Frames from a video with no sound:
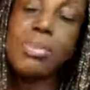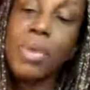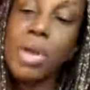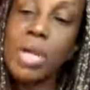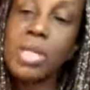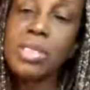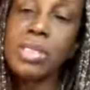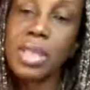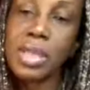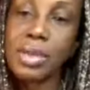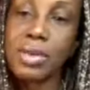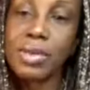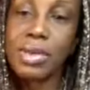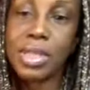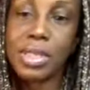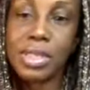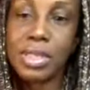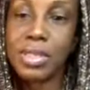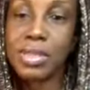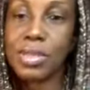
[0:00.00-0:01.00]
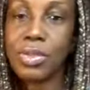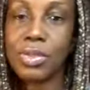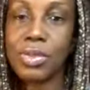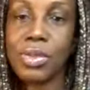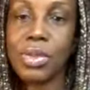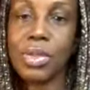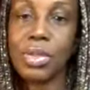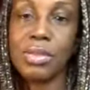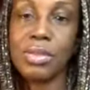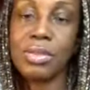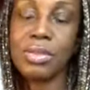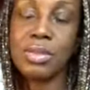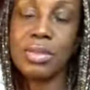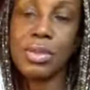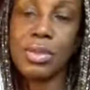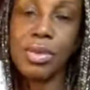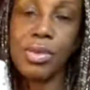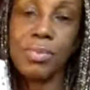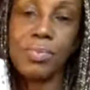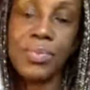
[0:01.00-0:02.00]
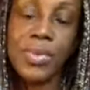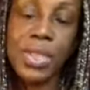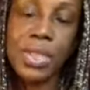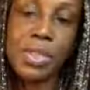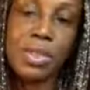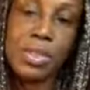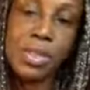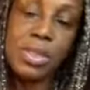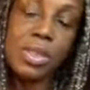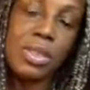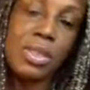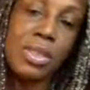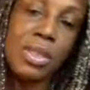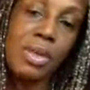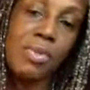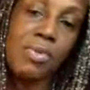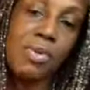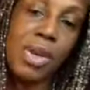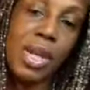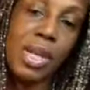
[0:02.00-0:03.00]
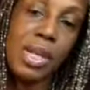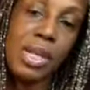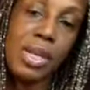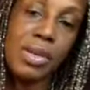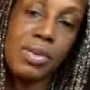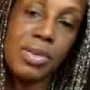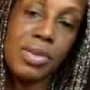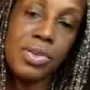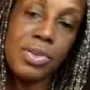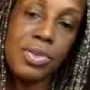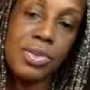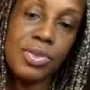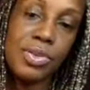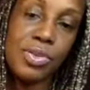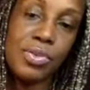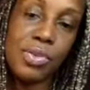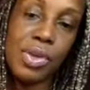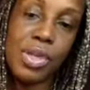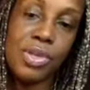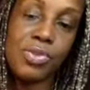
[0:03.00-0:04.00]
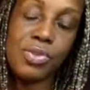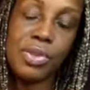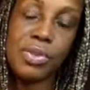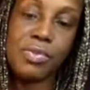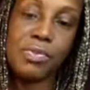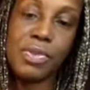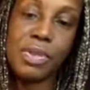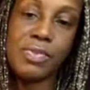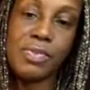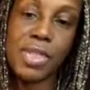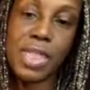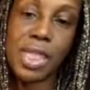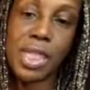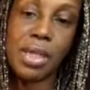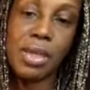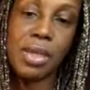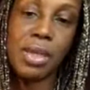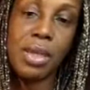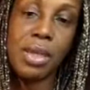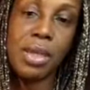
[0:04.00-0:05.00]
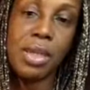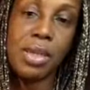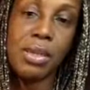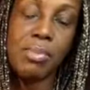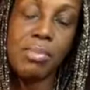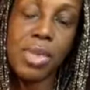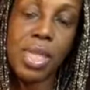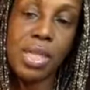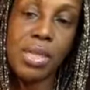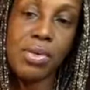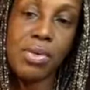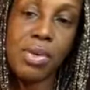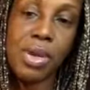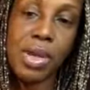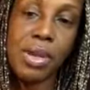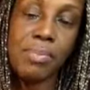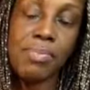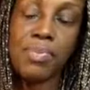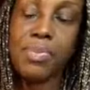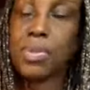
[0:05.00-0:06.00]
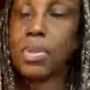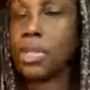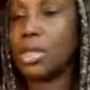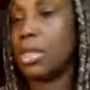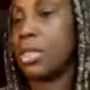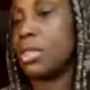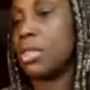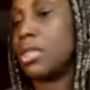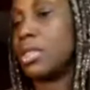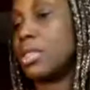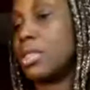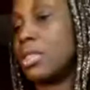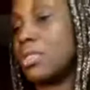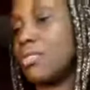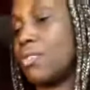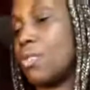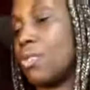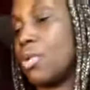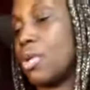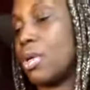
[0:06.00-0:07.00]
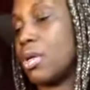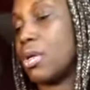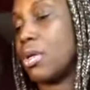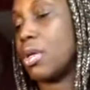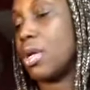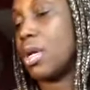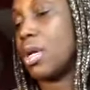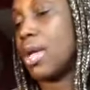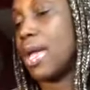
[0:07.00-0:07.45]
barks like crazy. It's annoying. So this is good stuff right here. This is the 250 milligram. This is for uh,